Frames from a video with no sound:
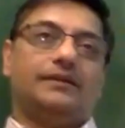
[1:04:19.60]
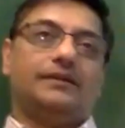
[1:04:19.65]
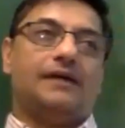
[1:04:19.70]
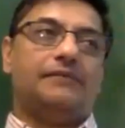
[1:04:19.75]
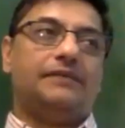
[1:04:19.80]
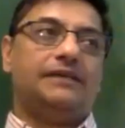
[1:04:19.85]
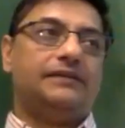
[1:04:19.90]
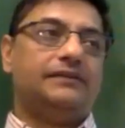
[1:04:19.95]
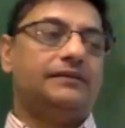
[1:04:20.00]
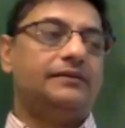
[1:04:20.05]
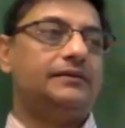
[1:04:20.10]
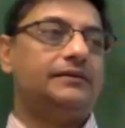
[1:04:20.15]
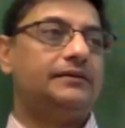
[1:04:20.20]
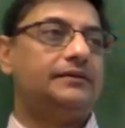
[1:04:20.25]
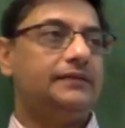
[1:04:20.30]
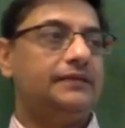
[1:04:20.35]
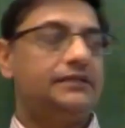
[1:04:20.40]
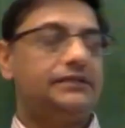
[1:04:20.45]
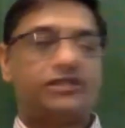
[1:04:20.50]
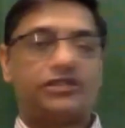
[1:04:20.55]
I mean,
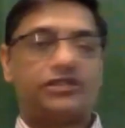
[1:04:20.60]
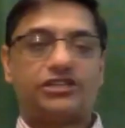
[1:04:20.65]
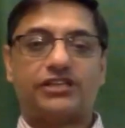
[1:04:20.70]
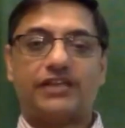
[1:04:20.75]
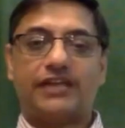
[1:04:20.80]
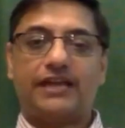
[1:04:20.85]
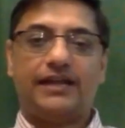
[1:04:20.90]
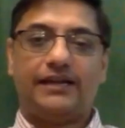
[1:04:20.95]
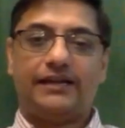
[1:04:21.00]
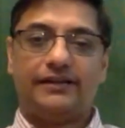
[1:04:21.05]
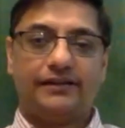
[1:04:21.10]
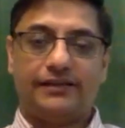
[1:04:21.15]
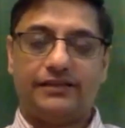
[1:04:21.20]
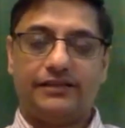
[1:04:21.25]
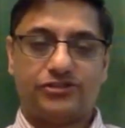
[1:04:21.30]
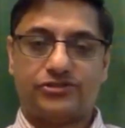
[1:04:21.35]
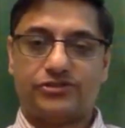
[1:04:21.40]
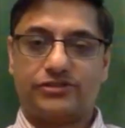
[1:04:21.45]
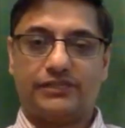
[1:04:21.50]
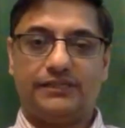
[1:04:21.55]
it's a shared
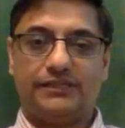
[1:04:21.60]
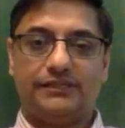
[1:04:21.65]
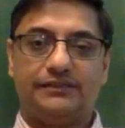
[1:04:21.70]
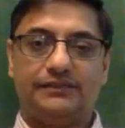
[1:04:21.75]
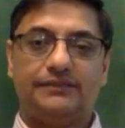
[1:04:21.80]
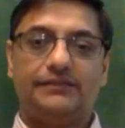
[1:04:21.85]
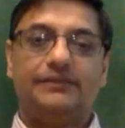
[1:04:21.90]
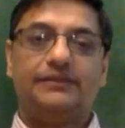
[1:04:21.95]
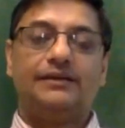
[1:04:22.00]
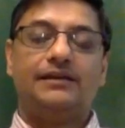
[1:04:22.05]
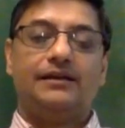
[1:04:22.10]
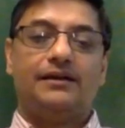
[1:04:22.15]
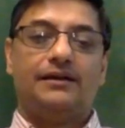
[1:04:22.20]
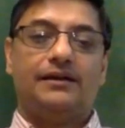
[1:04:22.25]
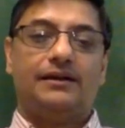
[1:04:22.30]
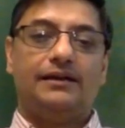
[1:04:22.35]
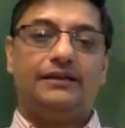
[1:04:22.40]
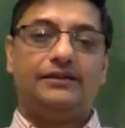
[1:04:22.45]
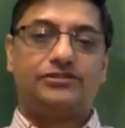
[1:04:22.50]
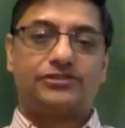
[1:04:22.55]
history.
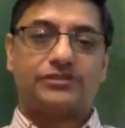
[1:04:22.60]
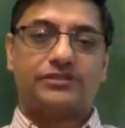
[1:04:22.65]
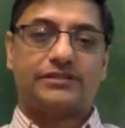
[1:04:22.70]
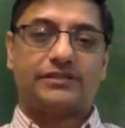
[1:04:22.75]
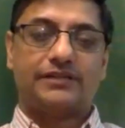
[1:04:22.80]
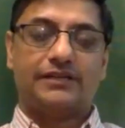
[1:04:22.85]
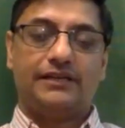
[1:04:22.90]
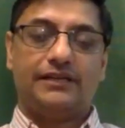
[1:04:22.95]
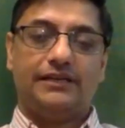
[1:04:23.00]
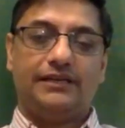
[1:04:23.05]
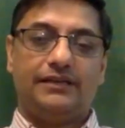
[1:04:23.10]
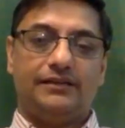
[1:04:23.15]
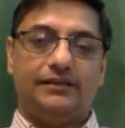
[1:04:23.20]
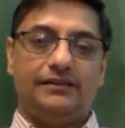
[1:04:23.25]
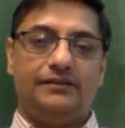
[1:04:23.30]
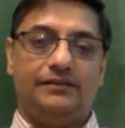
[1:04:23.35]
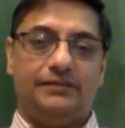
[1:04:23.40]
Interestingly,